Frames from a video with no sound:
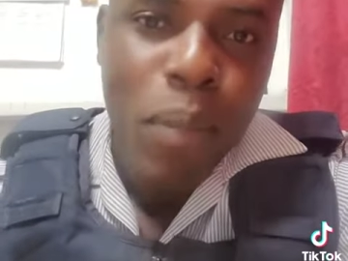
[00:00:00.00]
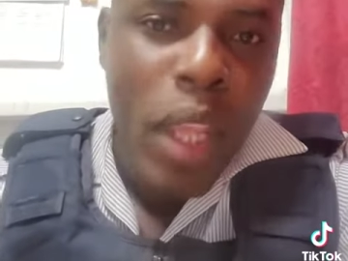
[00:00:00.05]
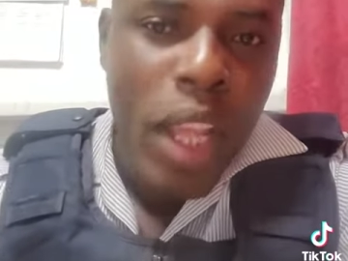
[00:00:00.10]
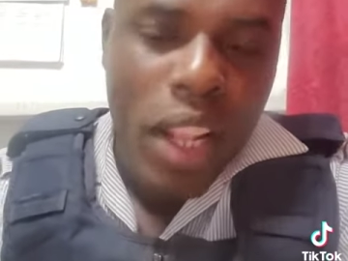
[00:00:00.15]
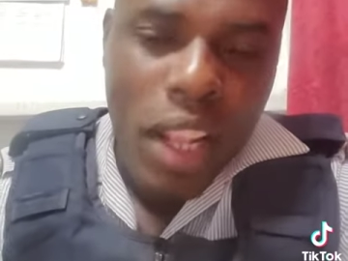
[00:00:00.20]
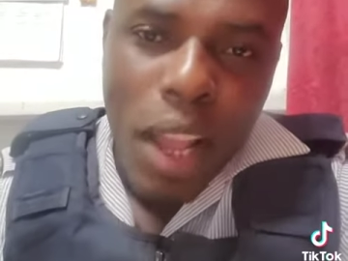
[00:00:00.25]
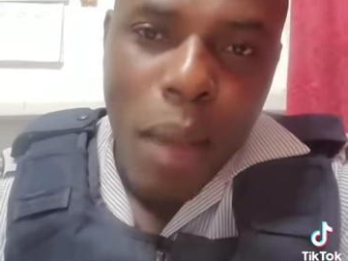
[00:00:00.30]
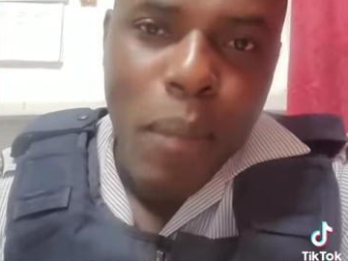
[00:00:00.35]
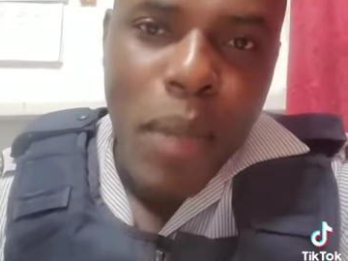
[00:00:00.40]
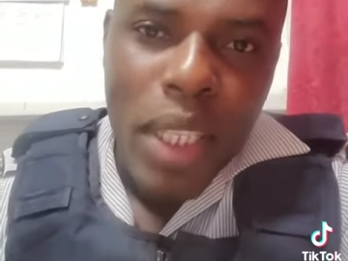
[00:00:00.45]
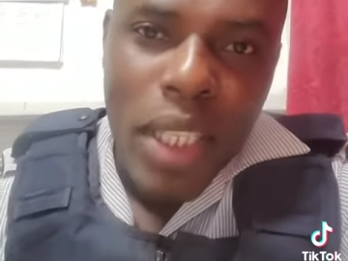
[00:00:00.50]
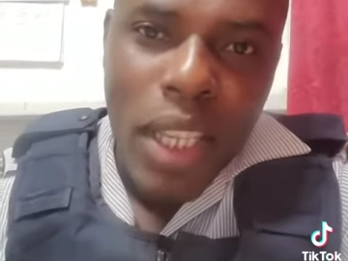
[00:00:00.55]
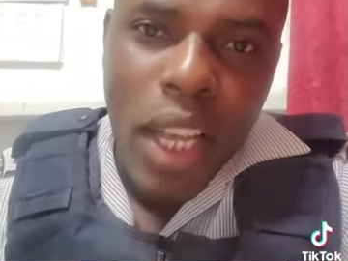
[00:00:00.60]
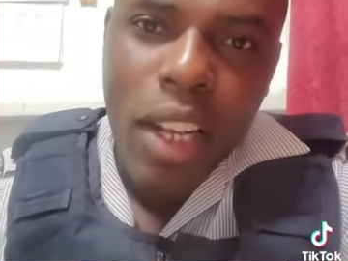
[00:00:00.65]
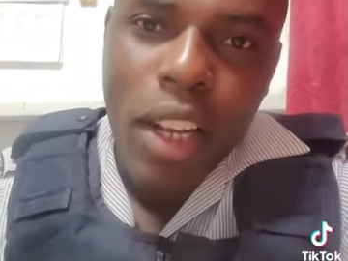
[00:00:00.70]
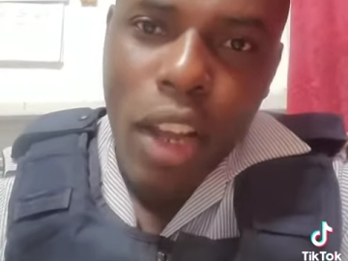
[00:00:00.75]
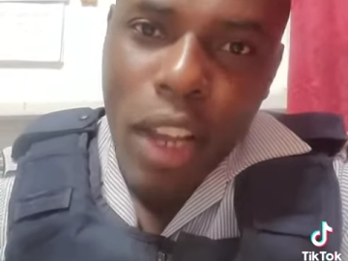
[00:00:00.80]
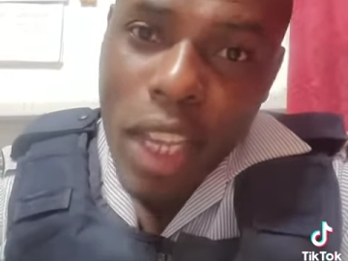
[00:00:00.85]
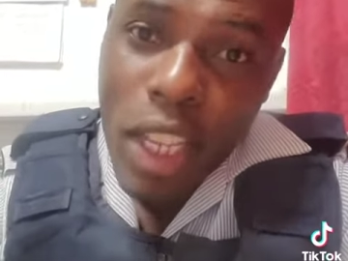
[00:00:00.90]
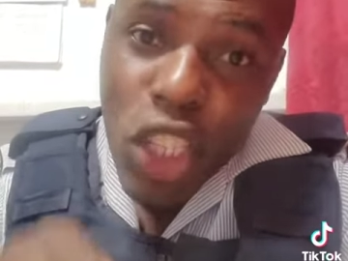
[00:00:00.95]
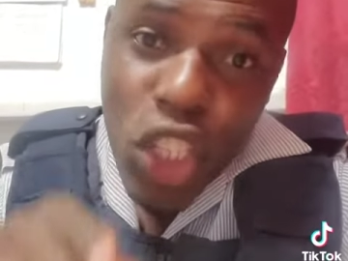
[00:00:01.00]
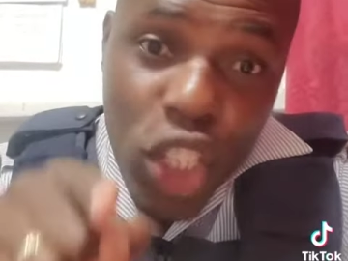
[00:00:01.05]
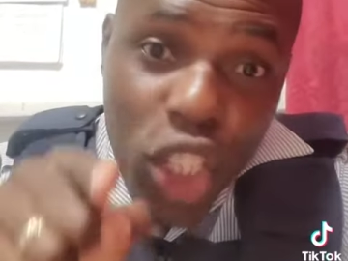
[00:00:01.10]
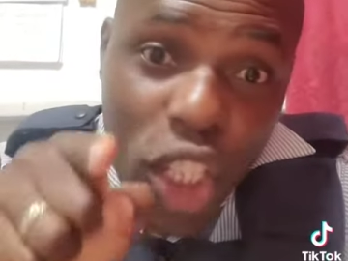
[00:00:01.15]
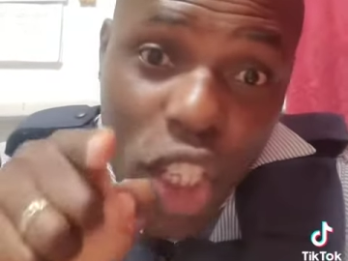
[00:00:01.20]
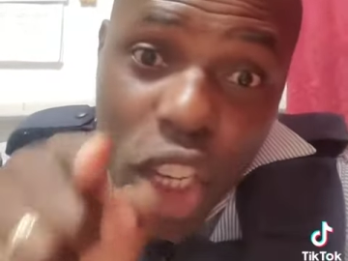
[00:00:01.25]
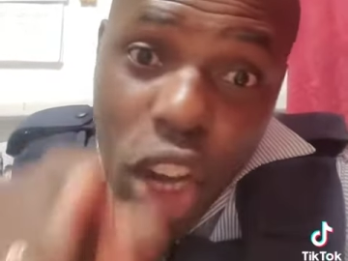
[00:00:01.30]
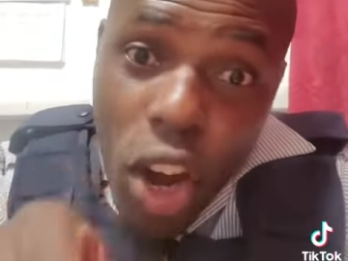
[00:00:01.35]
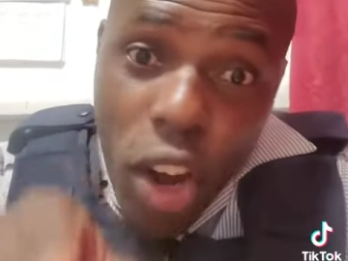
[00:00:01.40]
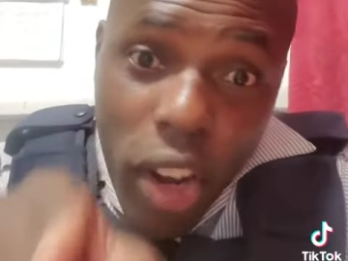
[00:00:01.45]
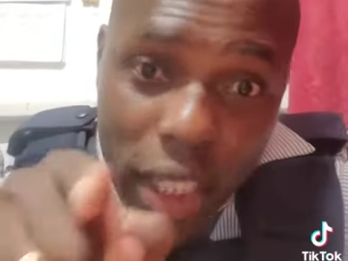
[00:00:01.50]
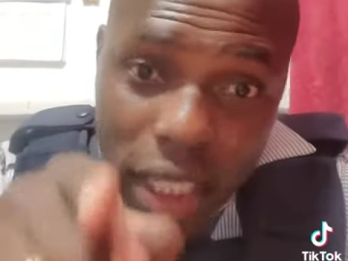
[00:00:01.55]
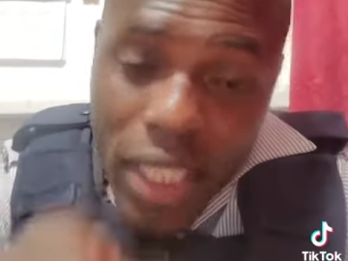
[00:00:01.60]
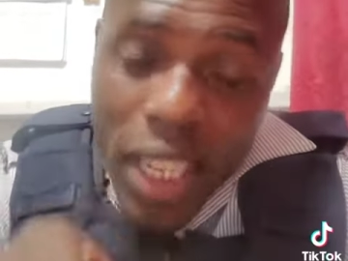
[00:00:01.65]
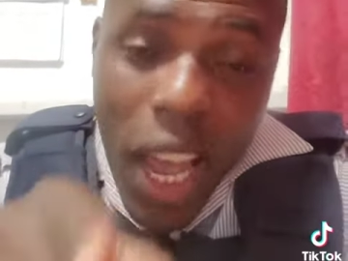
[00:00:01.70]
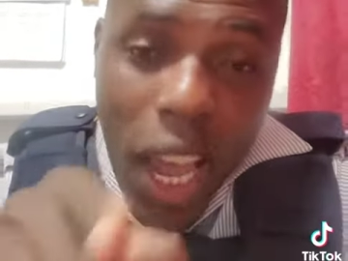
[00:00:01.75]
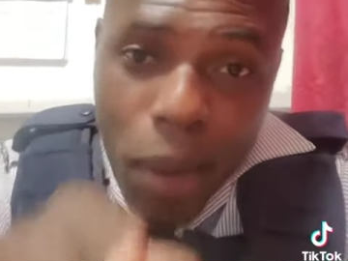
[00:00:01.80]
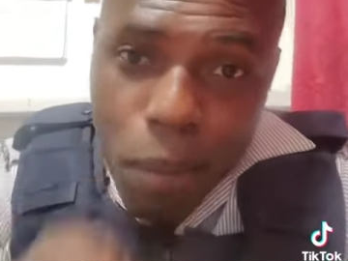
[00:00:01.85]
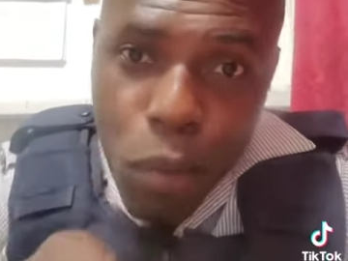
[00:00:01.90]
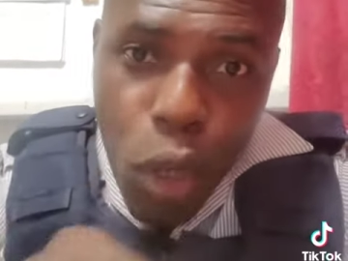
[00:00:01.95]
Let me tell you, it's your
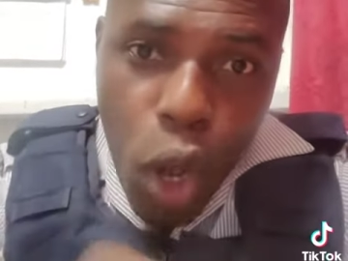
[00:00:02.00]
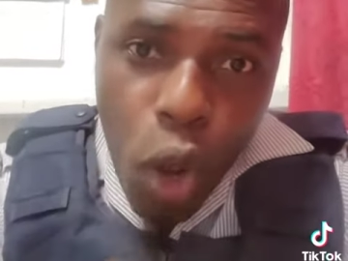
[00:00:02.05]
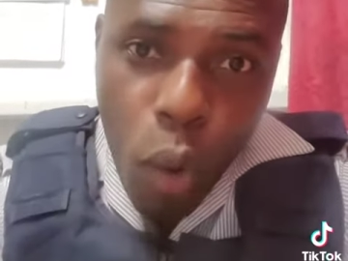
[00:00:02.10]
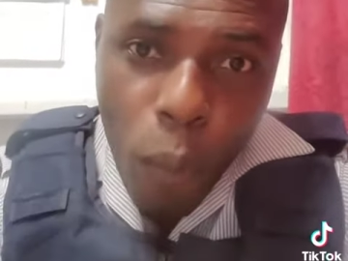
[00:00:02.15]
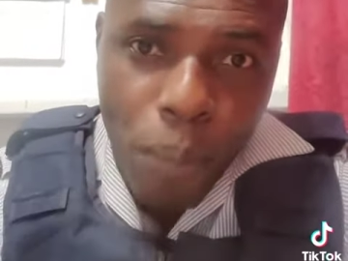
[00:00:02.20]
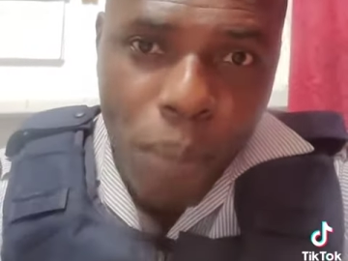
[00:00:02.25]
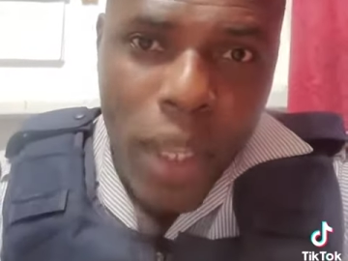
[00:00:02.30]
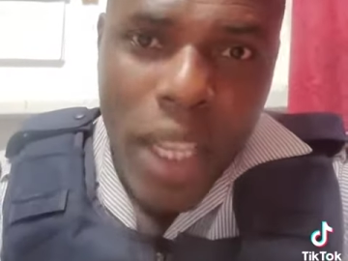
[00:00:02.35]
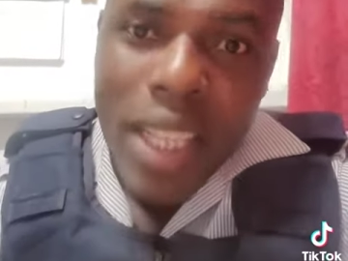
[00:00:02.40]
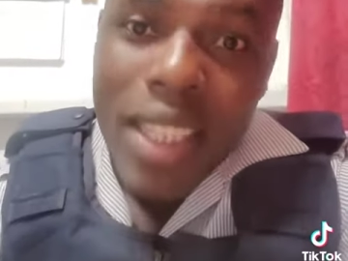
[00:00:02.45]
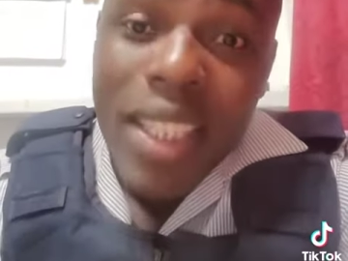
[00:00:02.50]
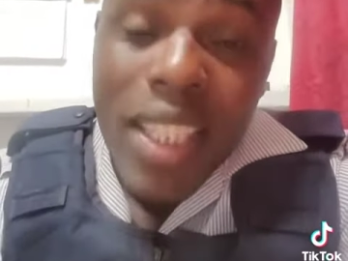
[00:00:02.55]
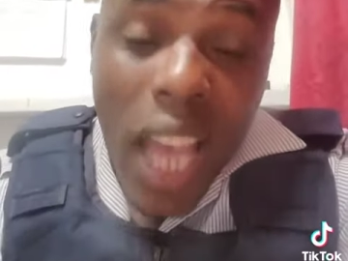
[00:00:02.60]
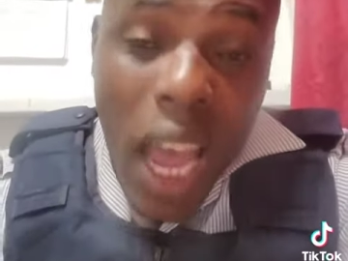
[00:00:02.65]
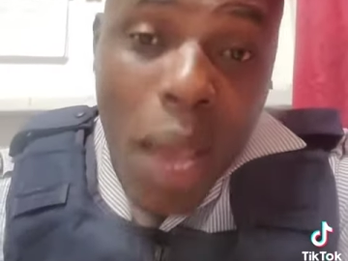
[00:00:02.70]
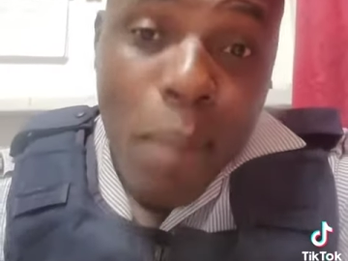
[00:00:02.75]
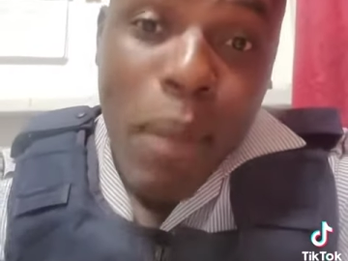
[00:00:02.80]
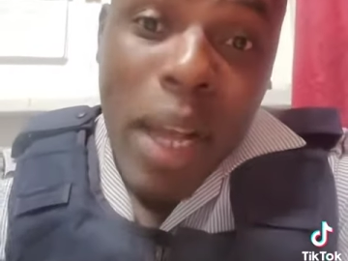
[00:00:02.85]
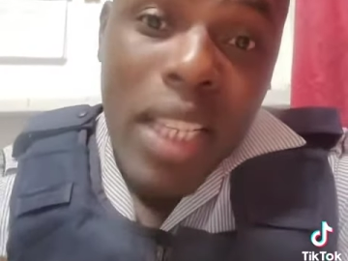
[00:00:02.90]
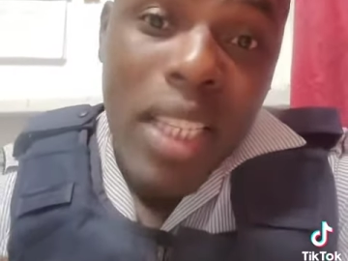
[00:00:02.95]
time now. Time has